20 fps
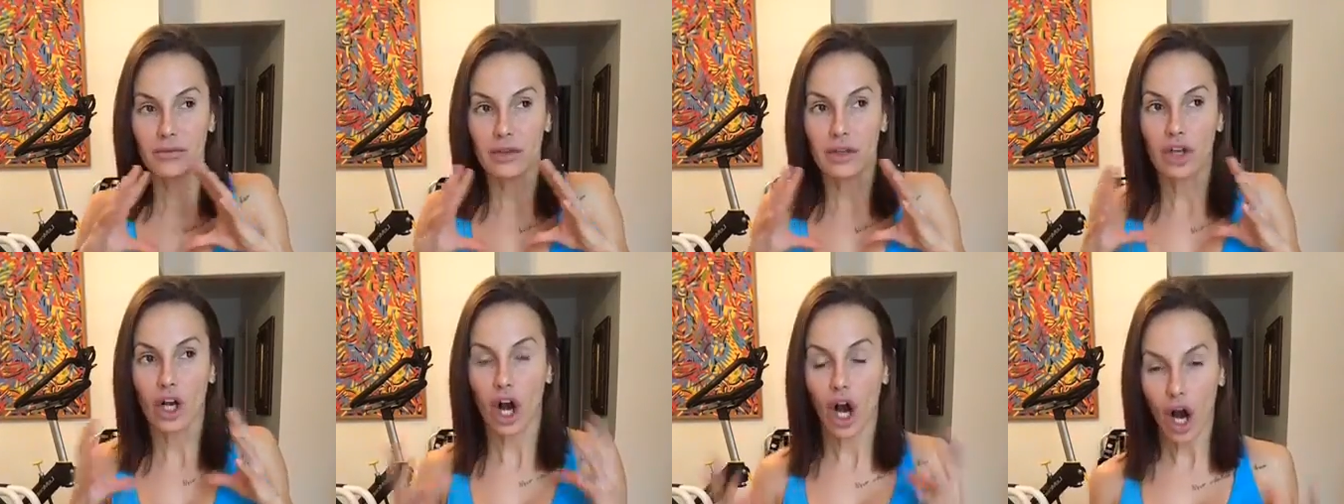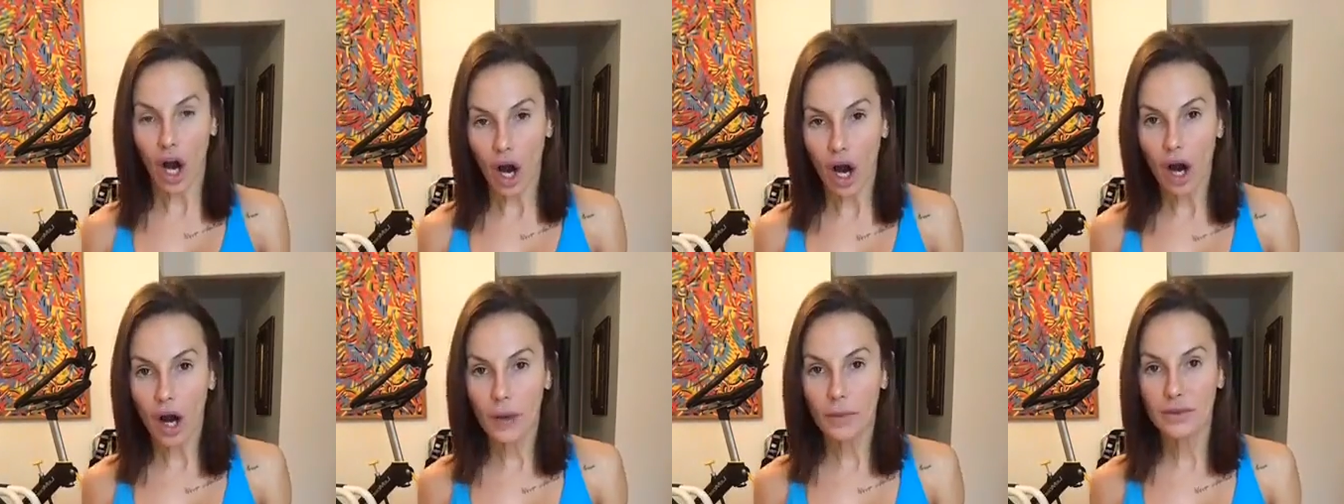
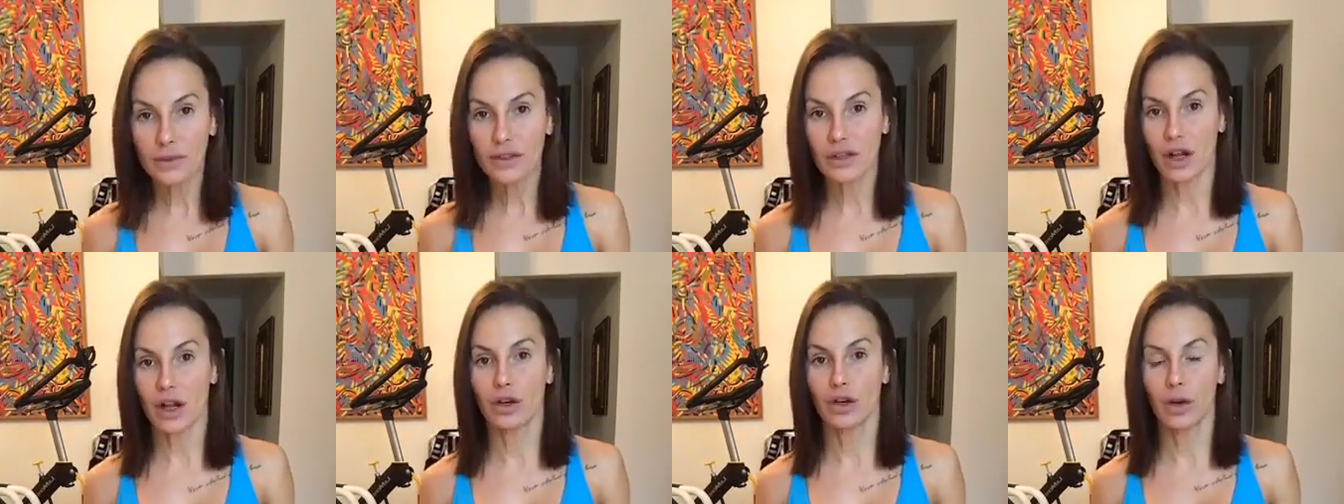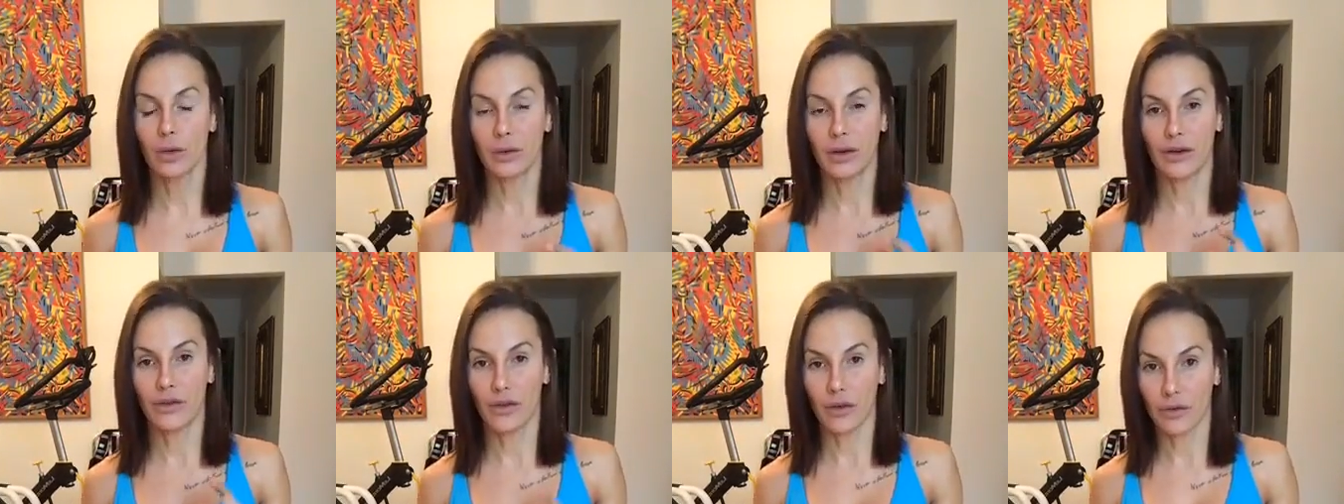carbs are normally
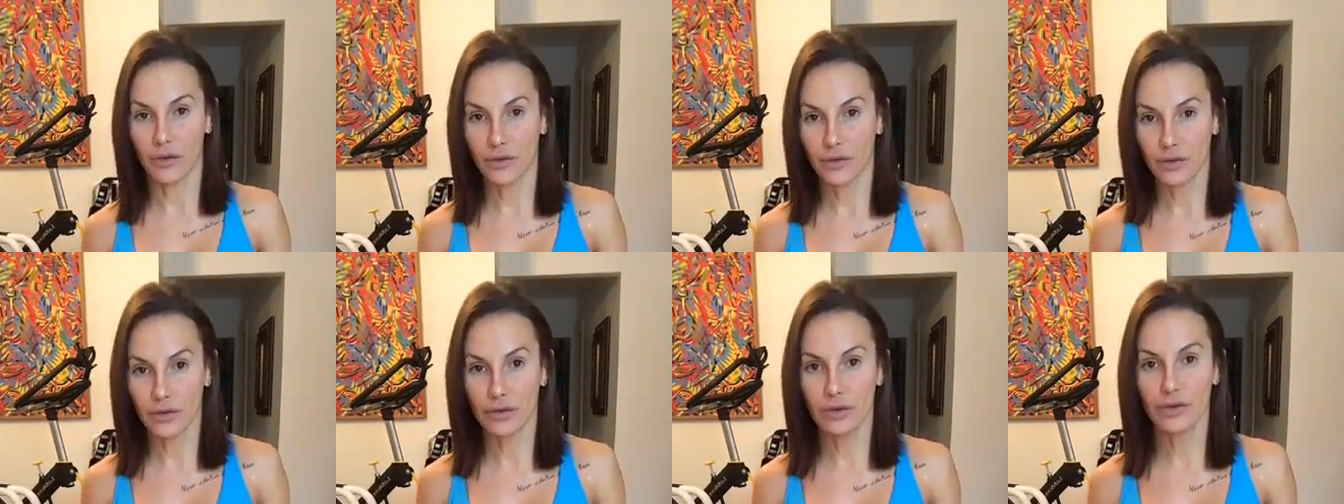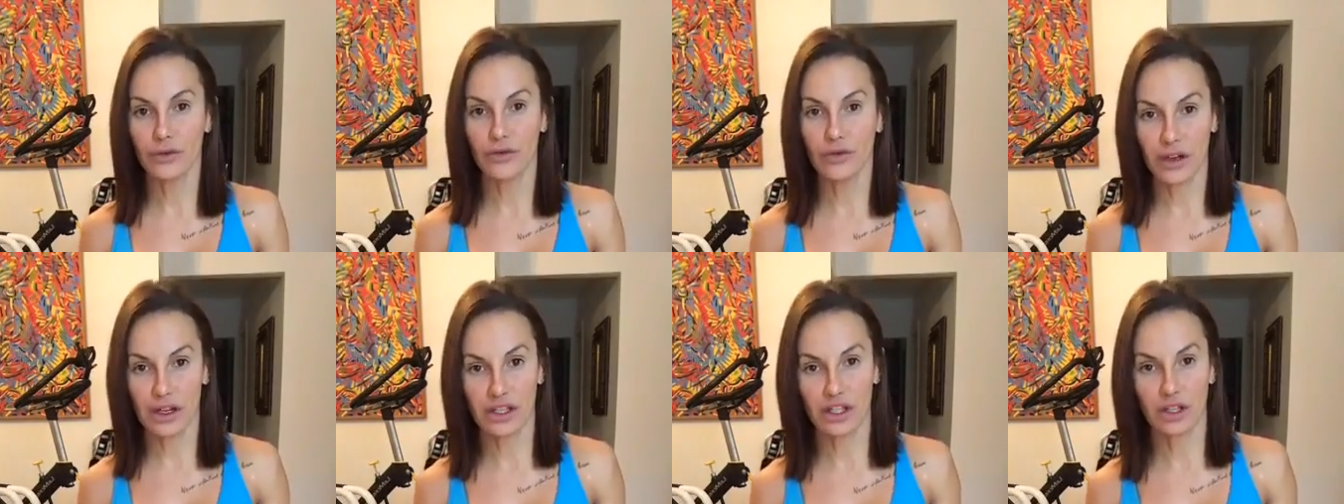from fruit,
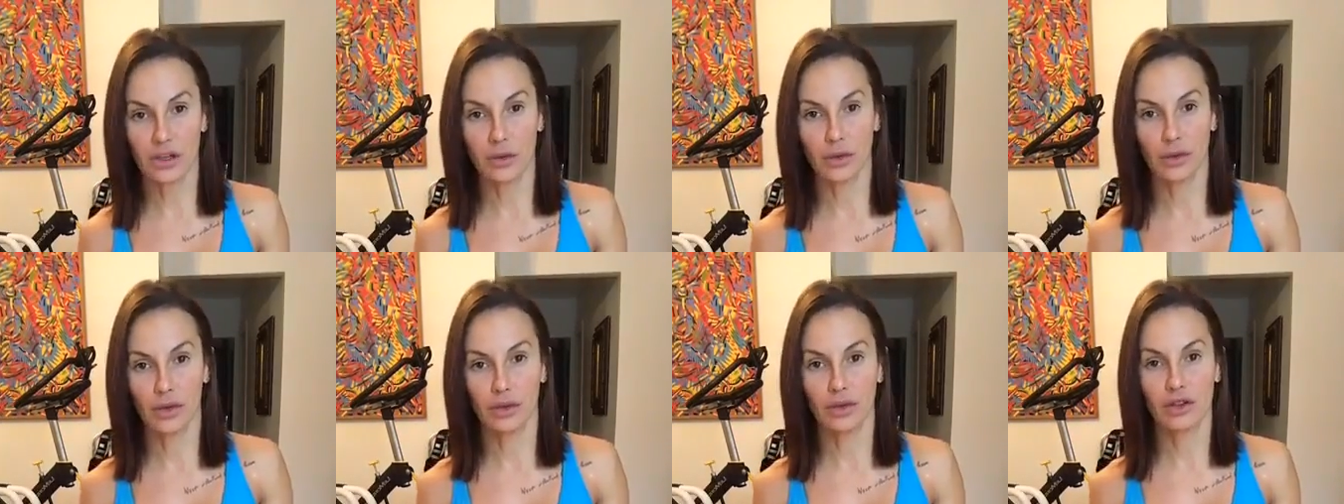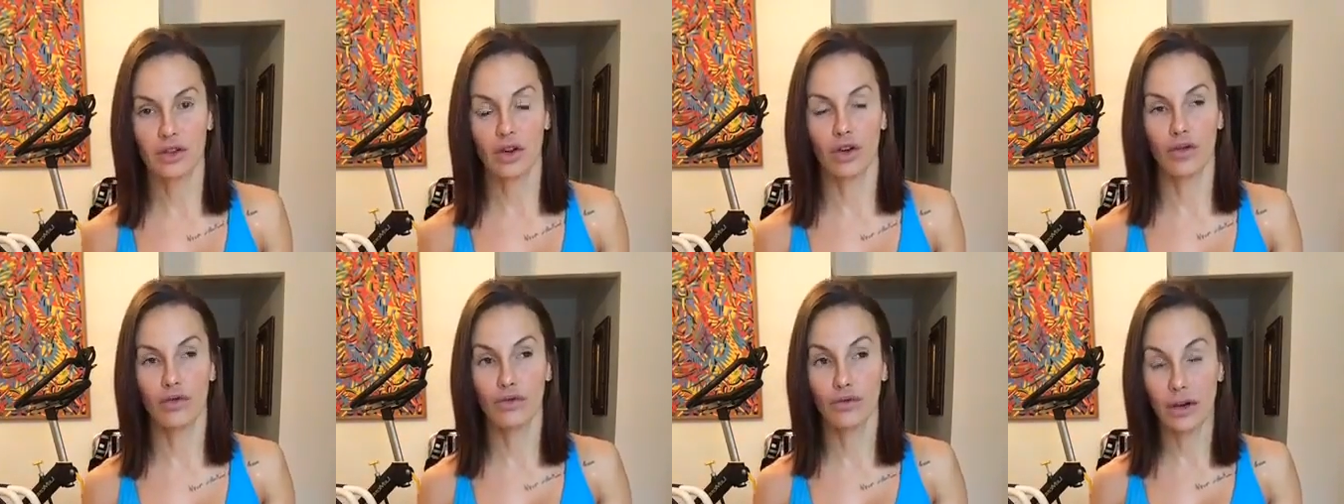vegetables,
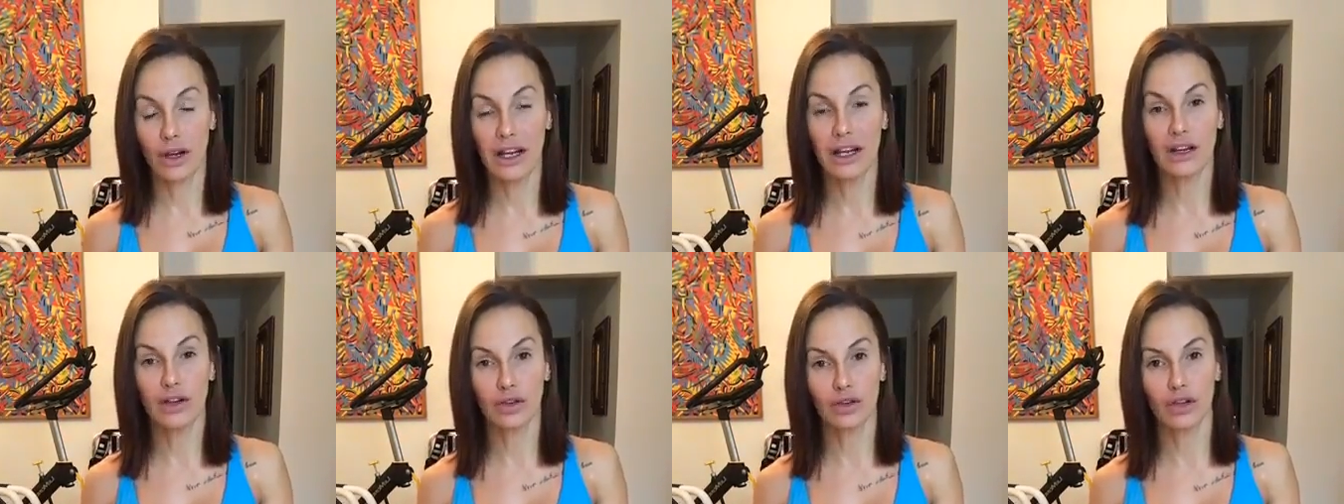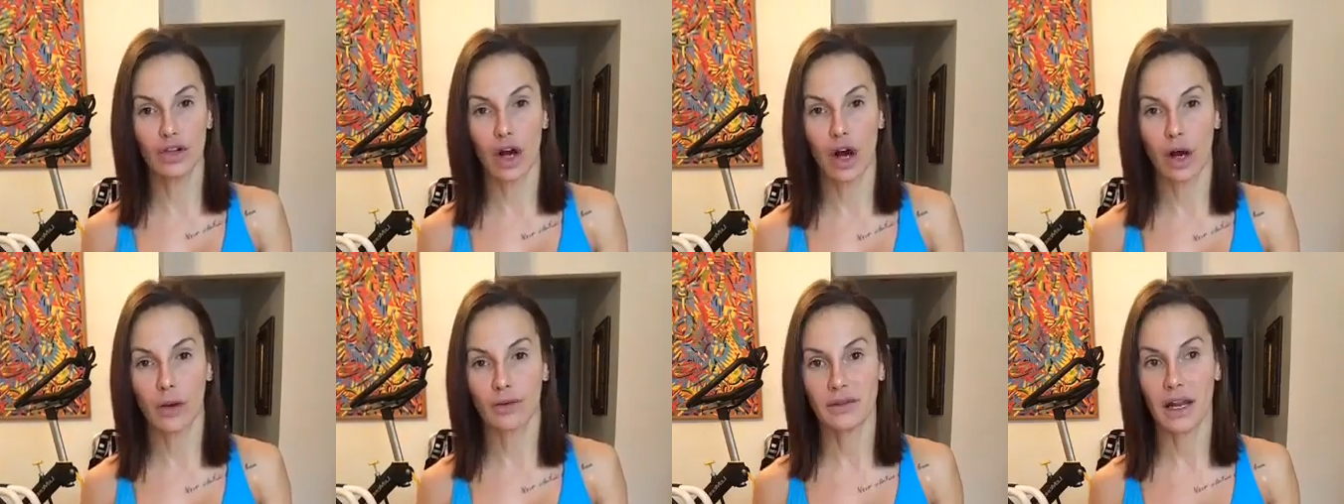or really good
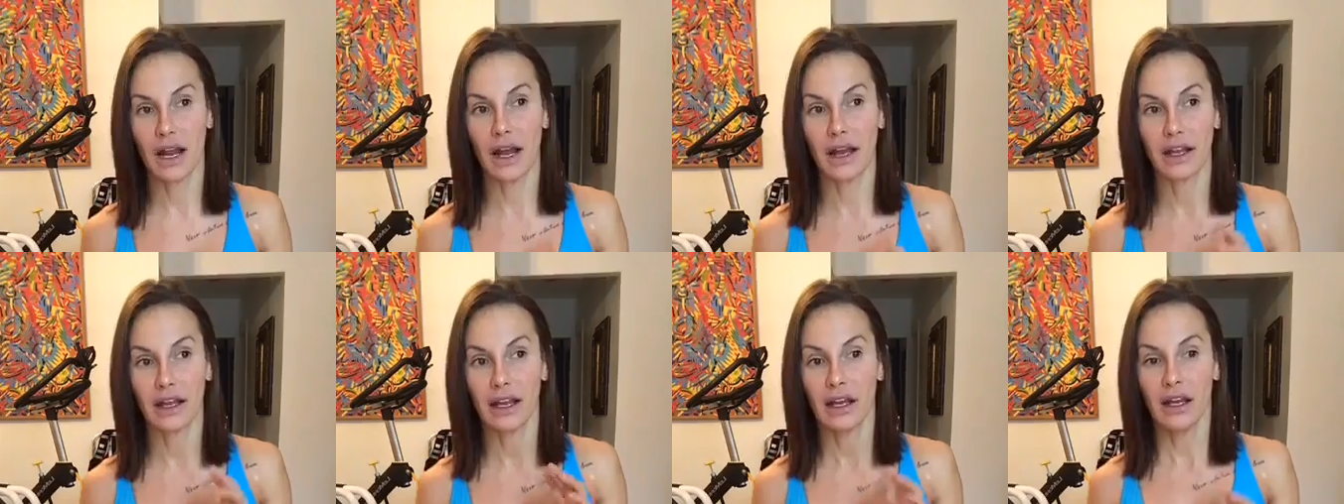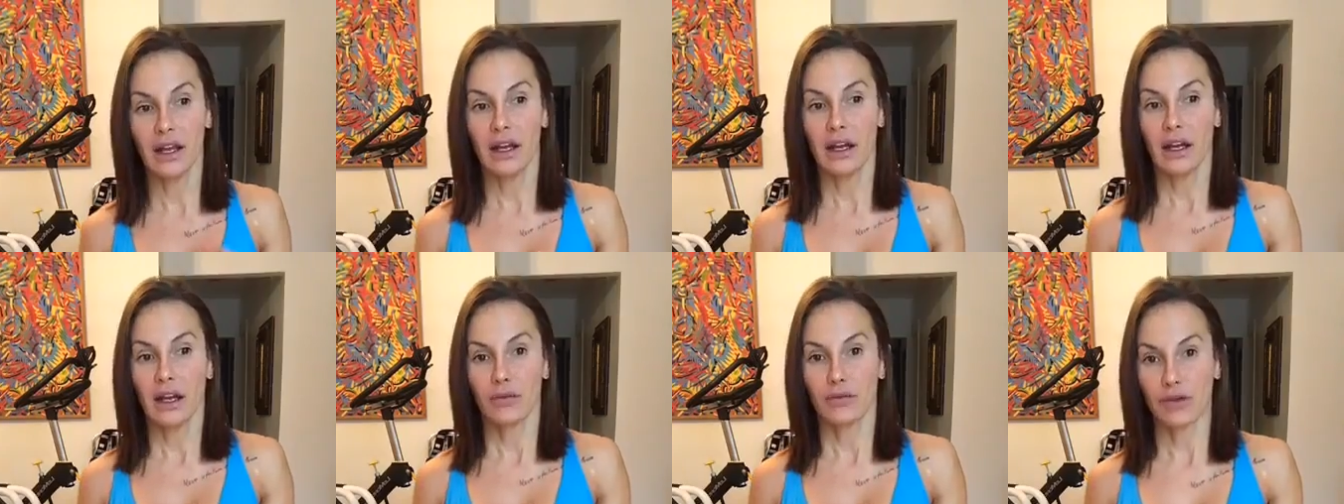carbs like
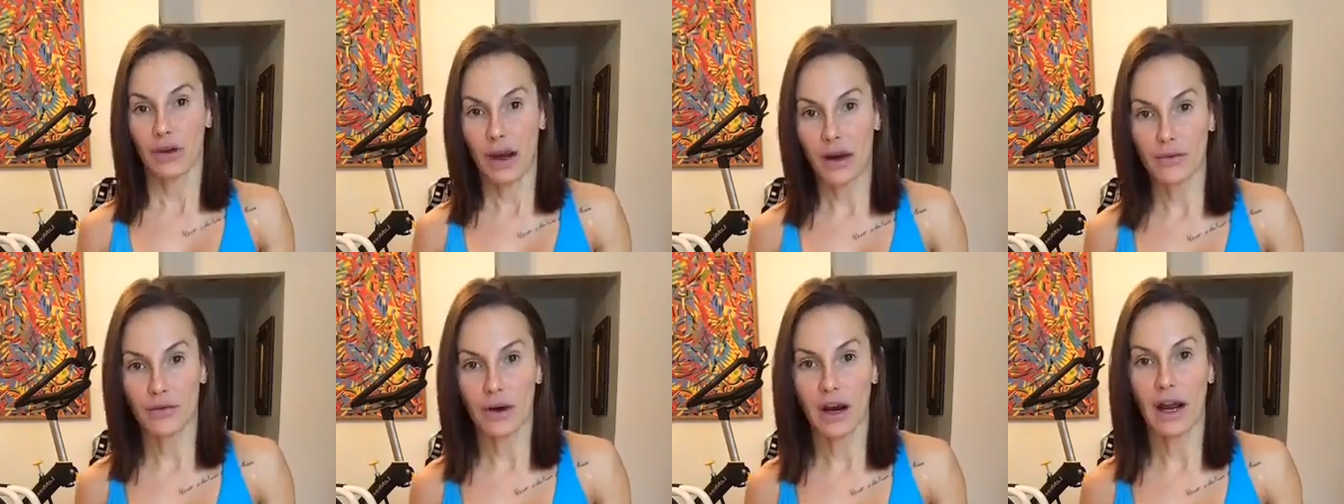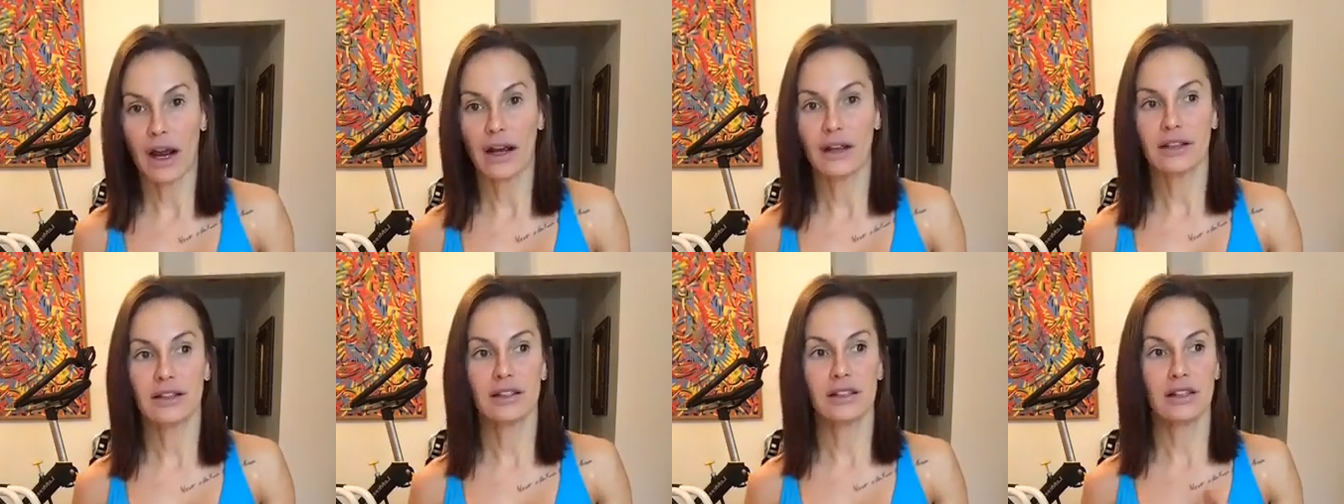brown
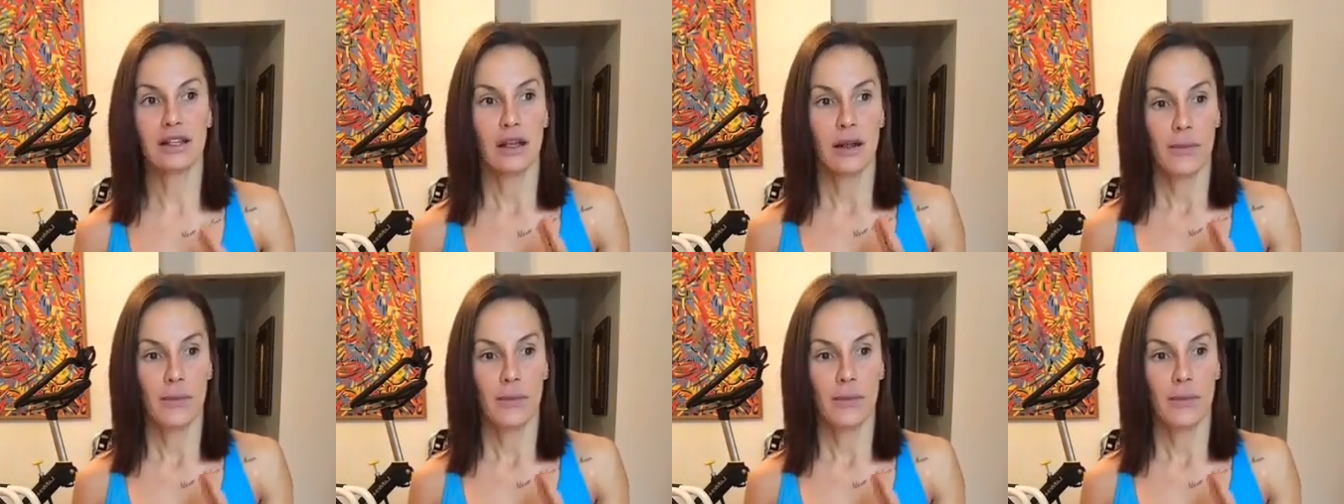rice,